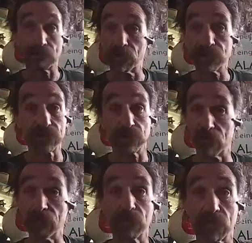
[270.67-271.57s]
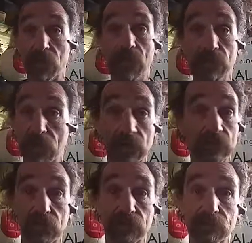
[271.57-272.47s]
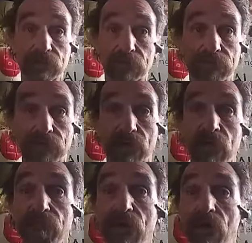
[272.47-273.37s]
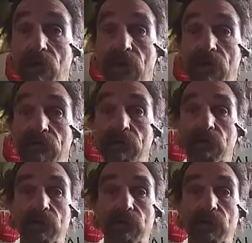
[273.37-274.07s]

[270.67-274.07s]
bridger, whatever you want to call it. I don't know. You put, well,